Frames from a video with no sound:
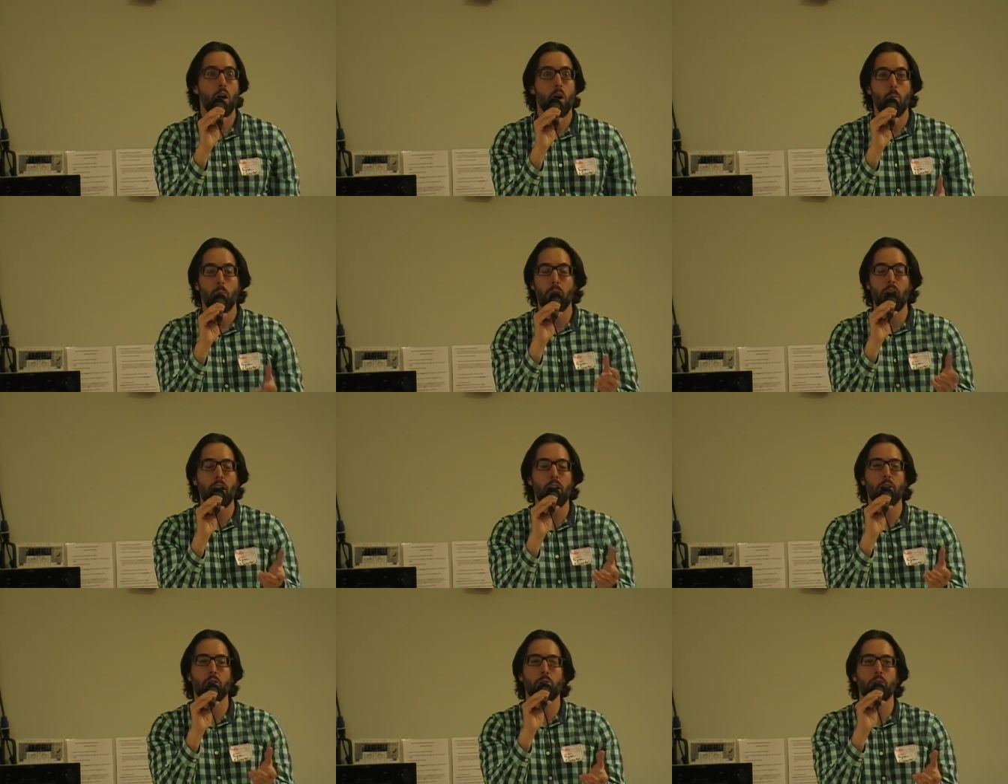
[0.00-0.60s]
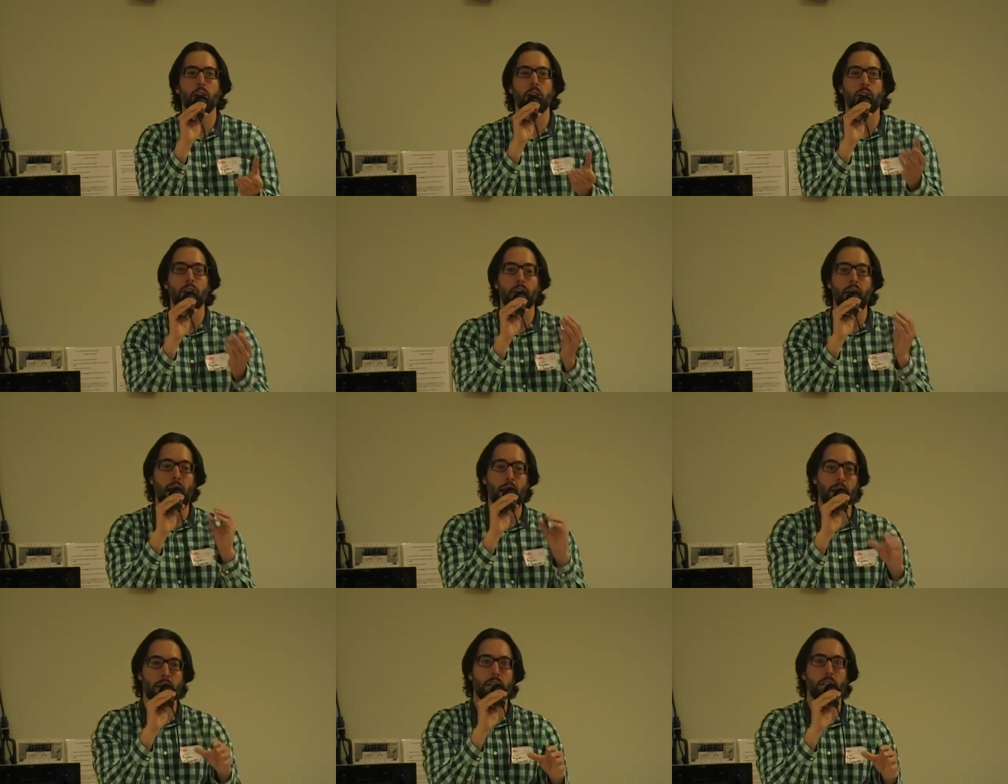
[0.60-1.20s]
But I agree,
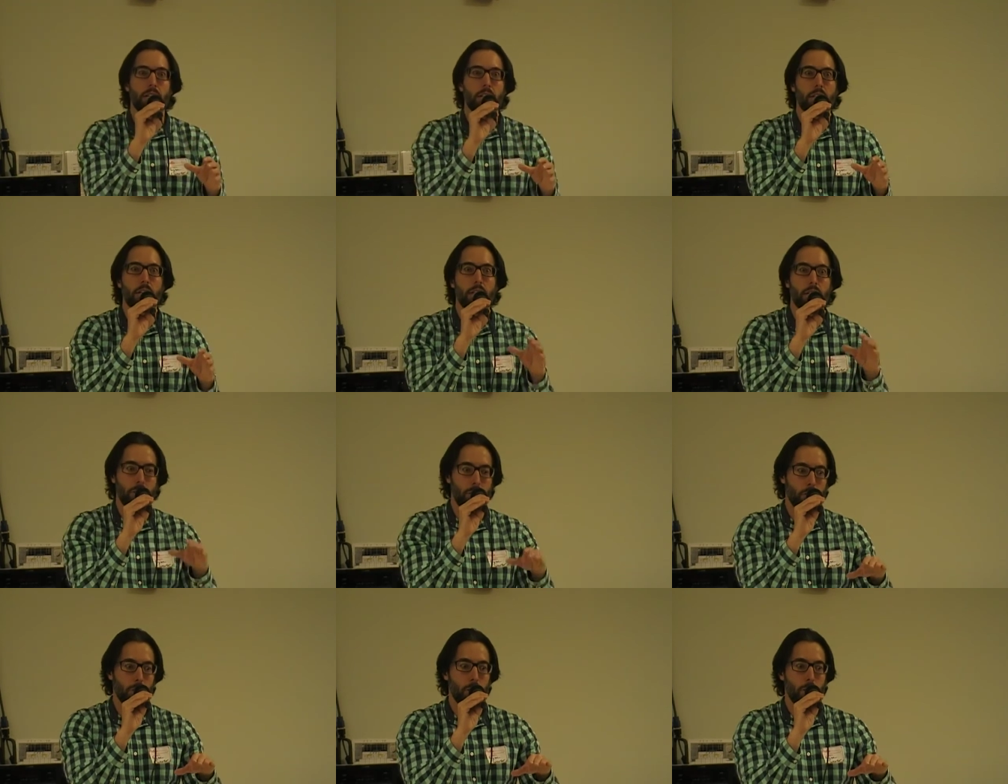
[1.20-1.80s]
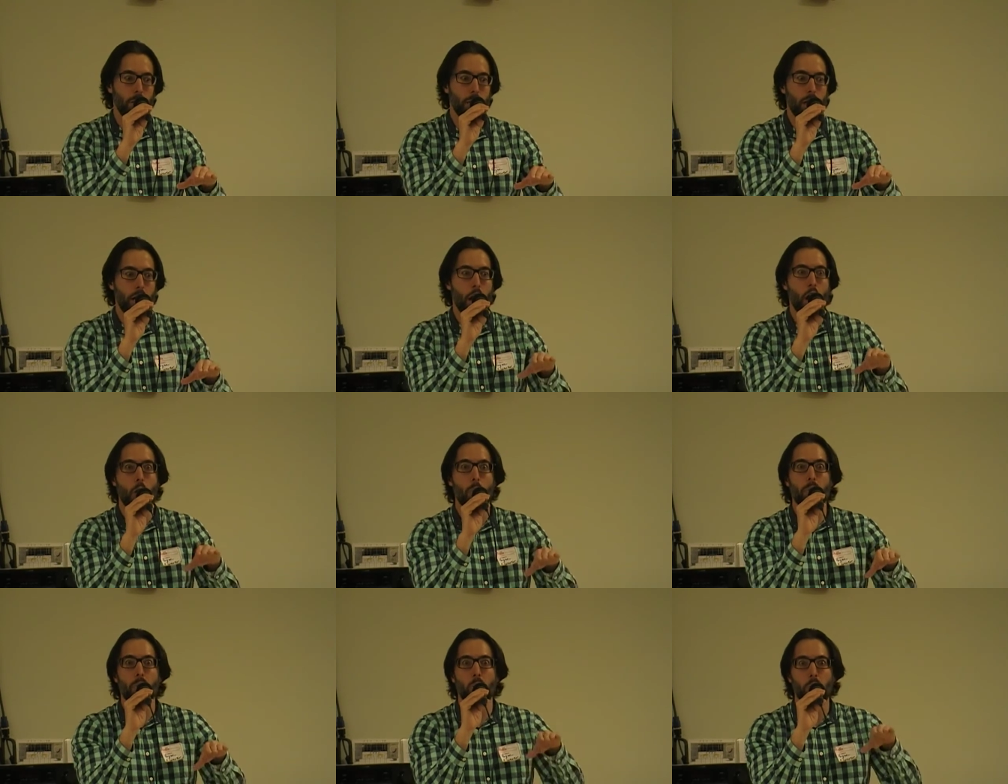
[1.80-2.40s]
that is
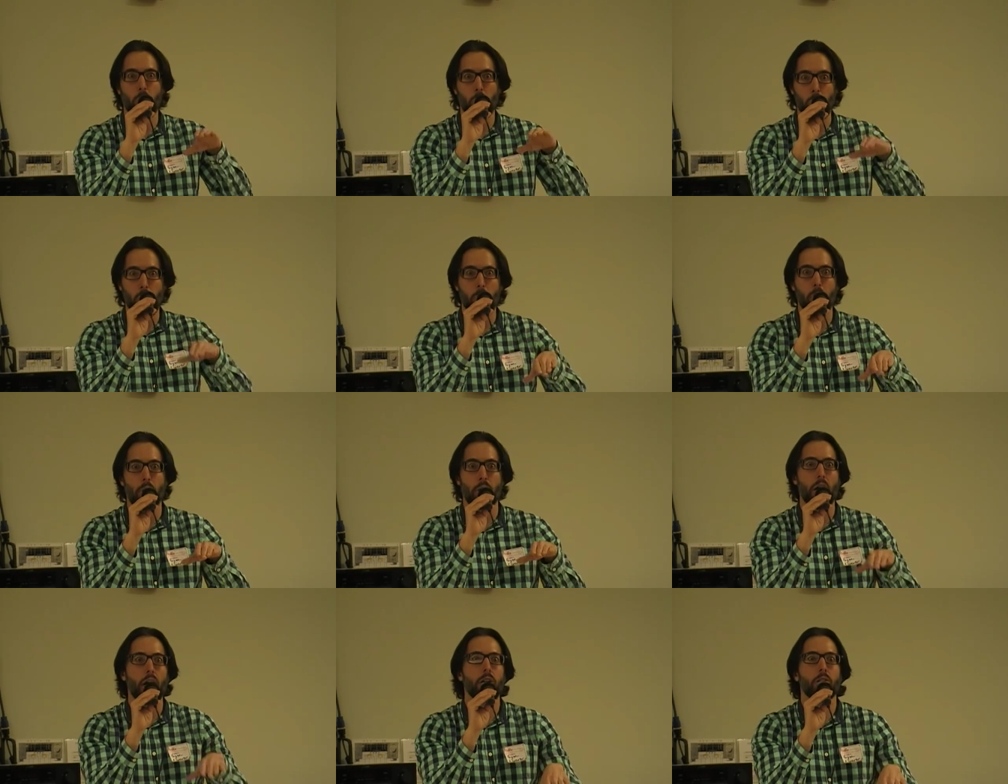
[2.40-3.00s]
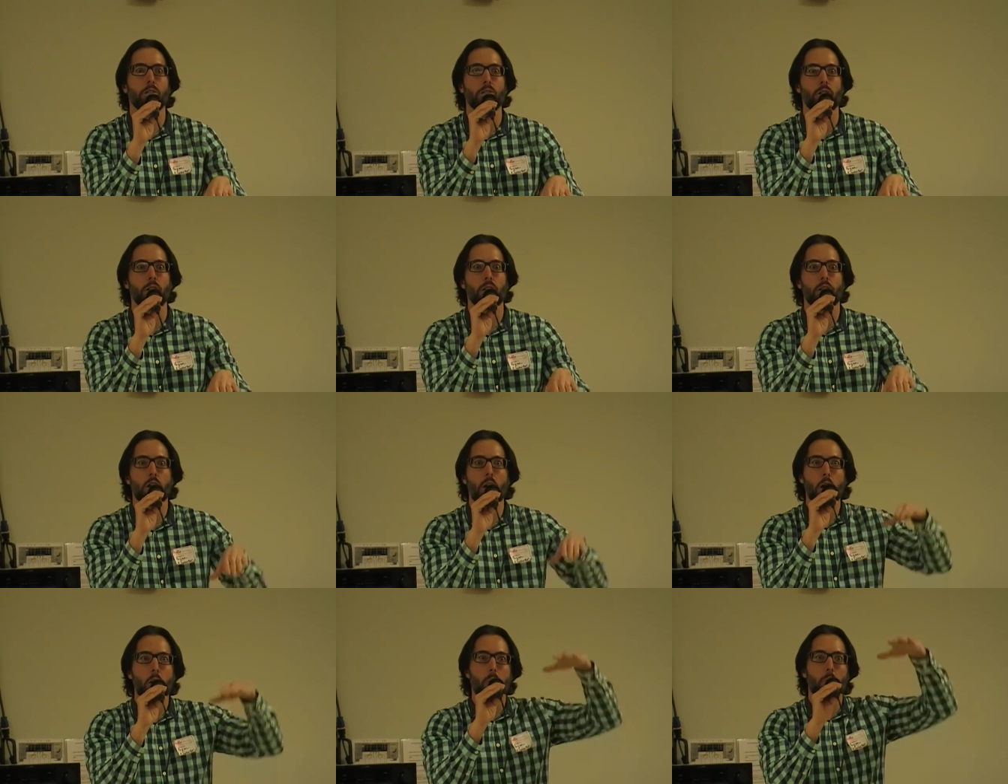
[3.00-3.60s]
helping with reproduction,
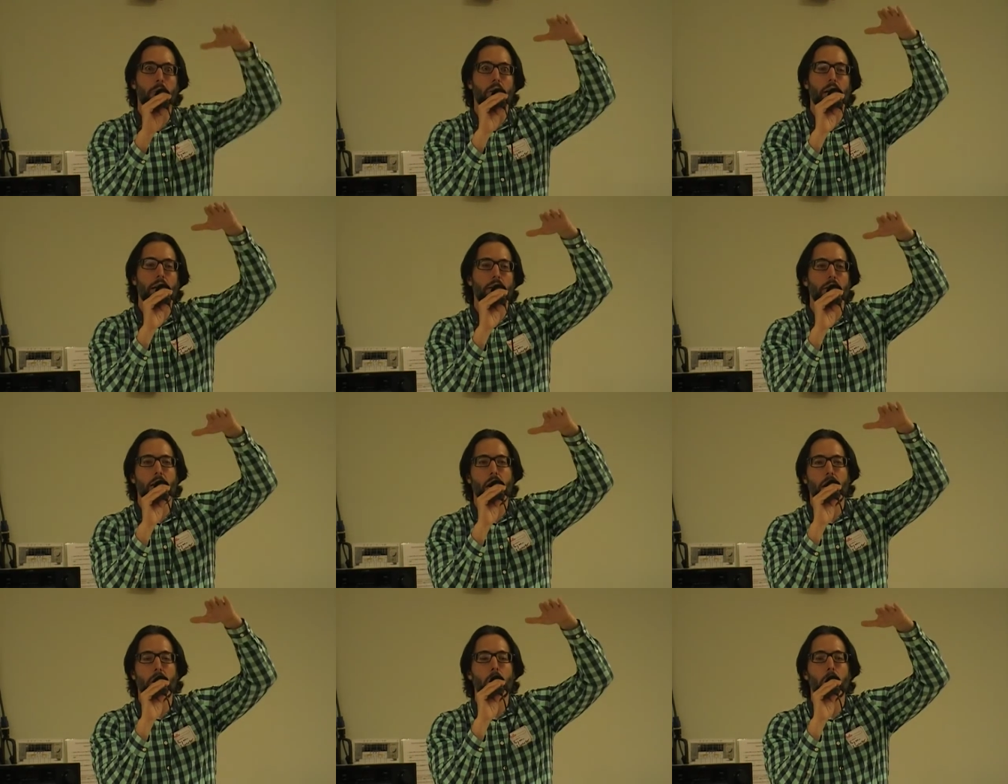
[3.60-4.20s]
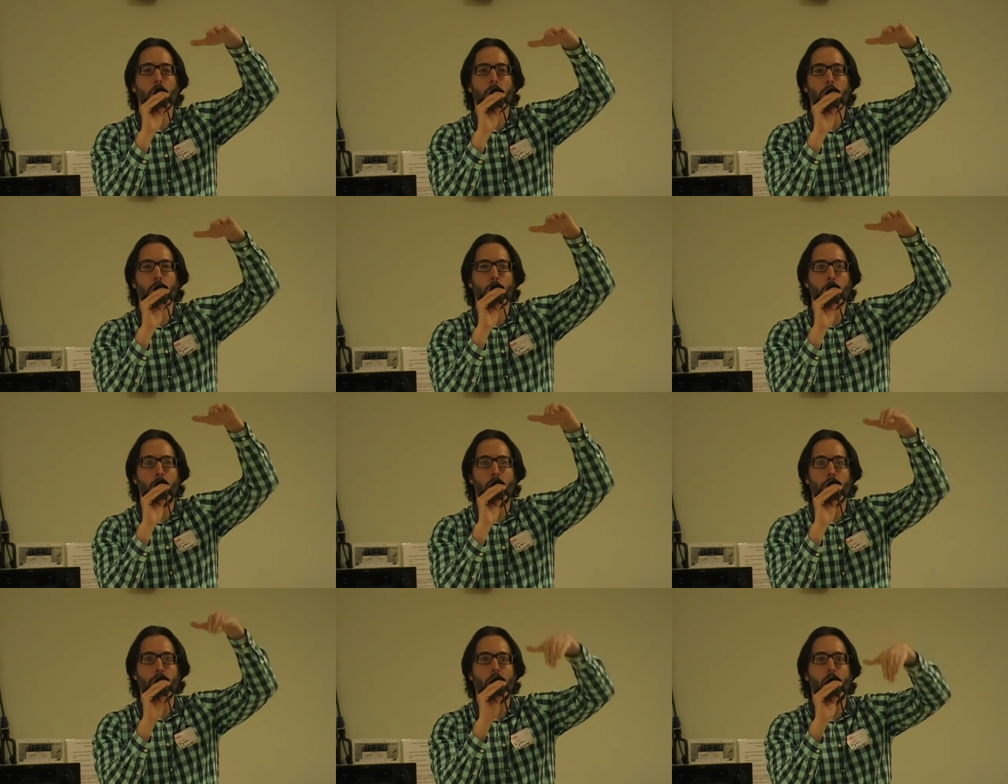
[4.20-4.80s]
but that's not going to
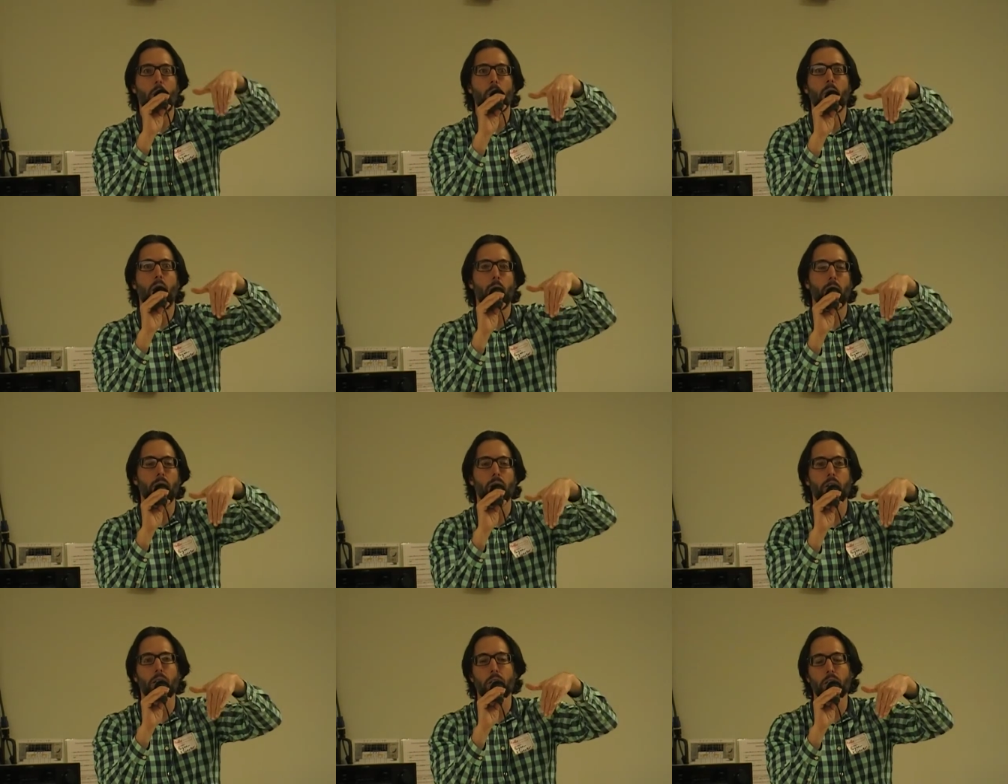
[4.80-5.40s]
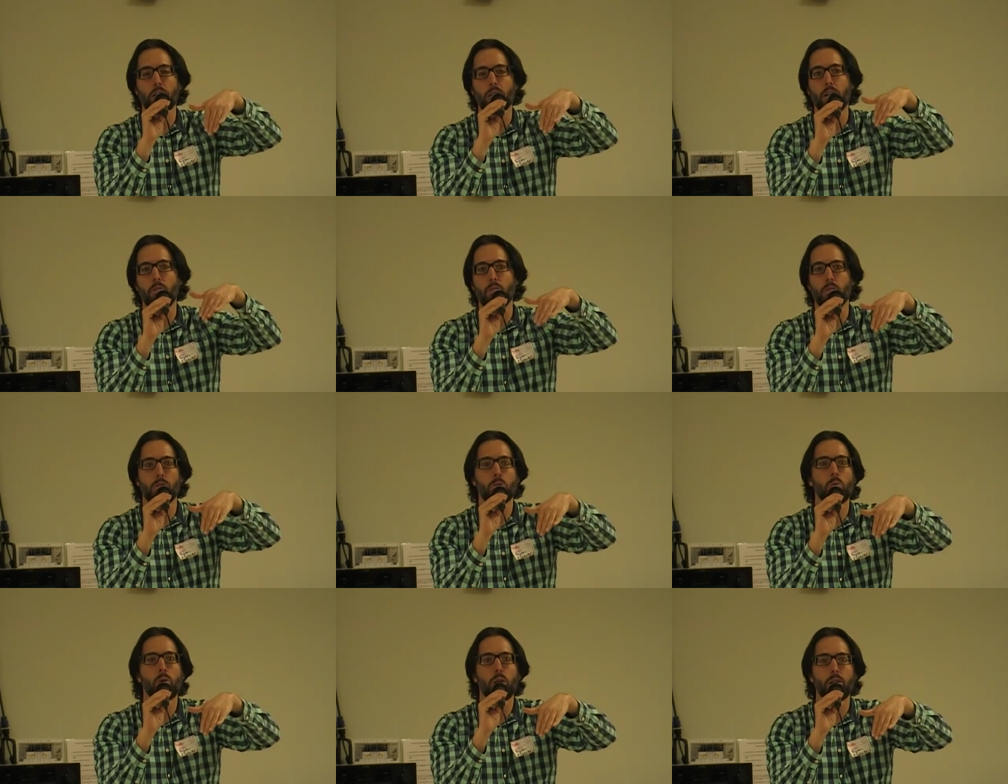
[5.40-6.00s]
drive down population
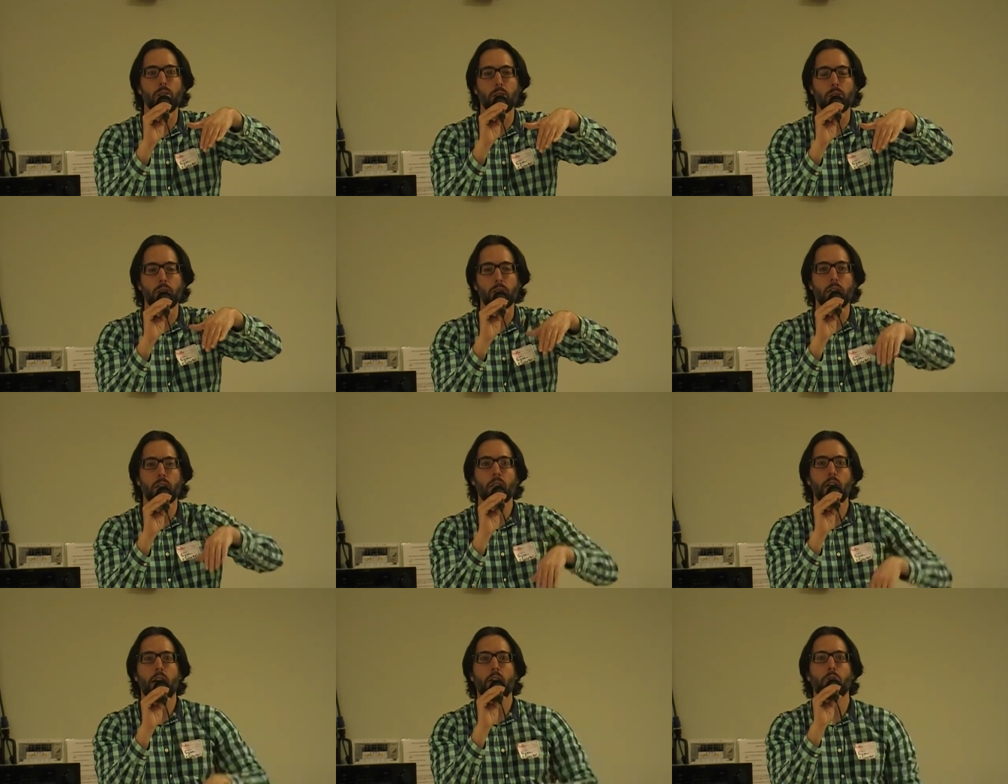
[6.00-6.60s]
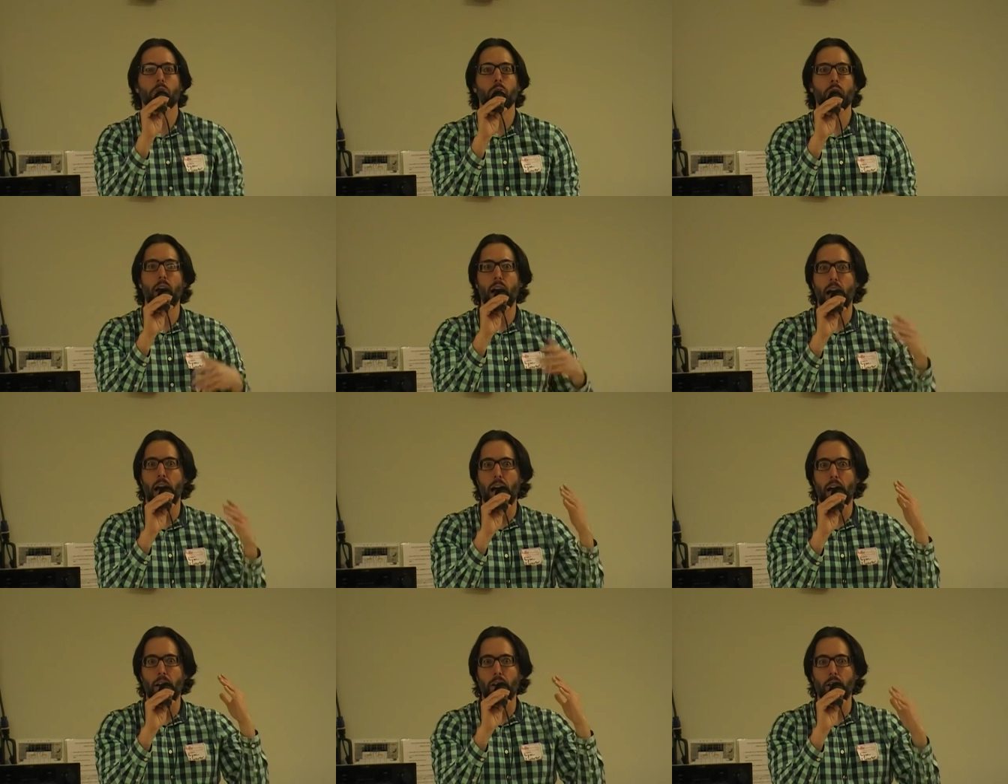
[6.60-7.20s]
levels quickly. And so, yeah,
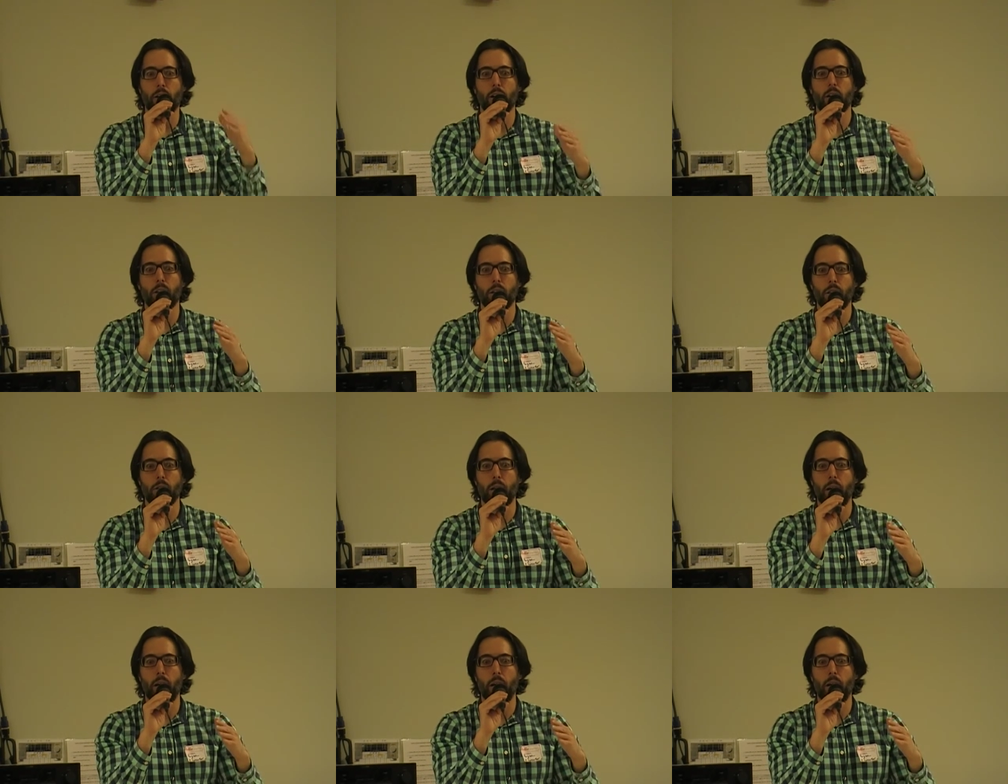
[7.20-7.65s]
uh,